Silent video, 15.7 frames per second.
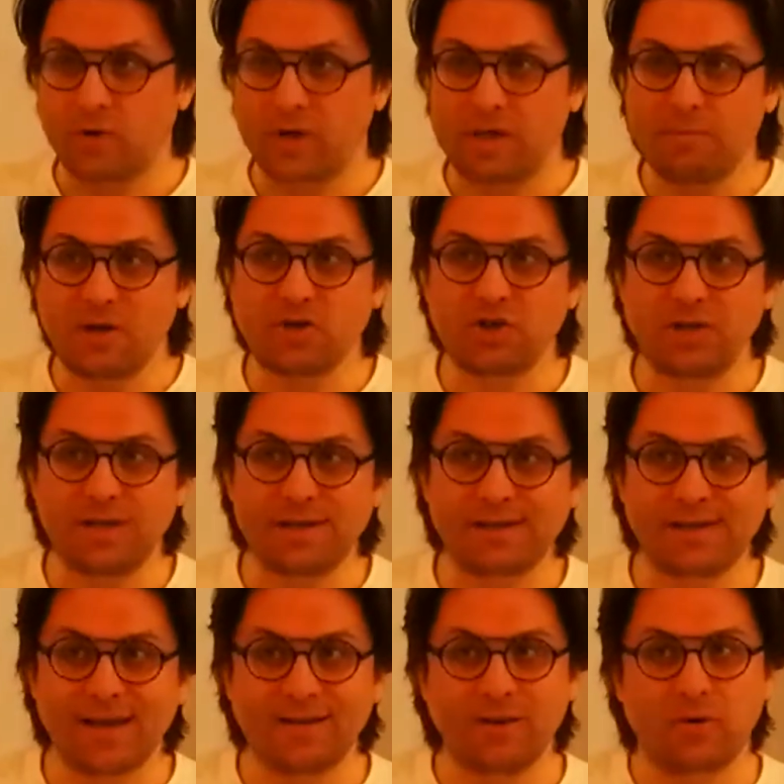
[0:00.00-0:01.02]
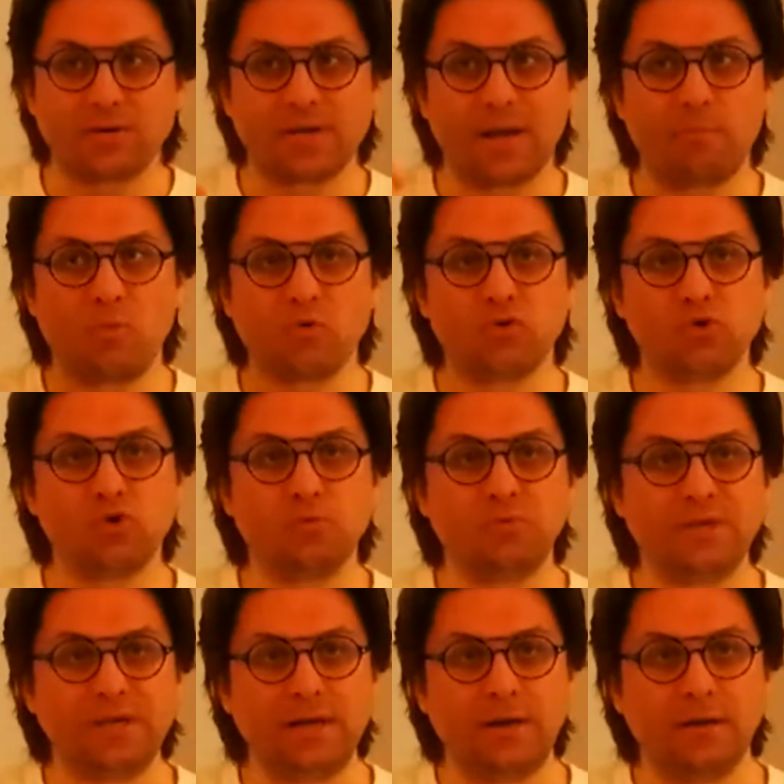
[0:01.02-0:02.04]
light lights
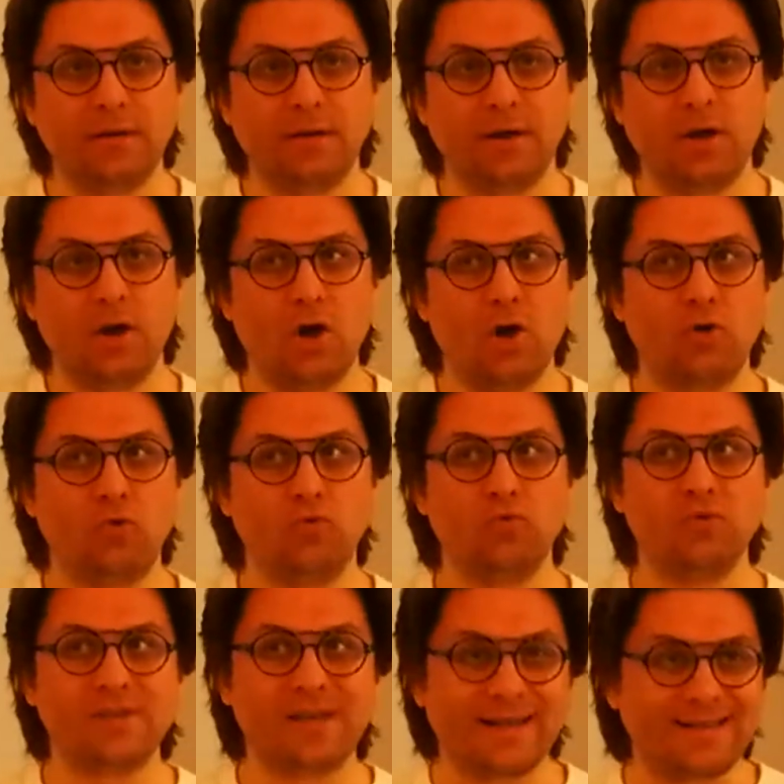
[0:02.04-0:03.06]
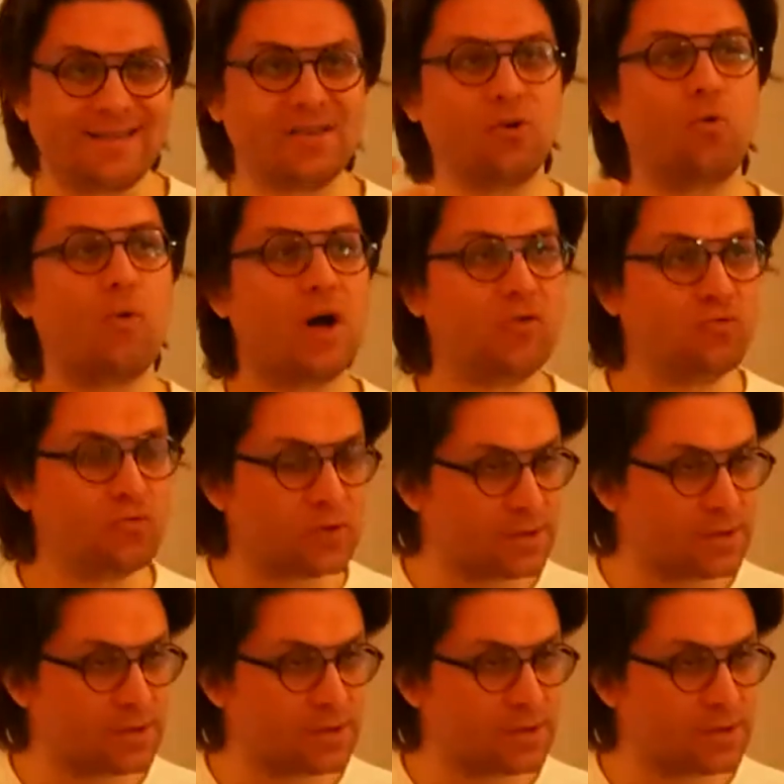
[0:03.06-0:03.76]
outside, you have many insects that come on it.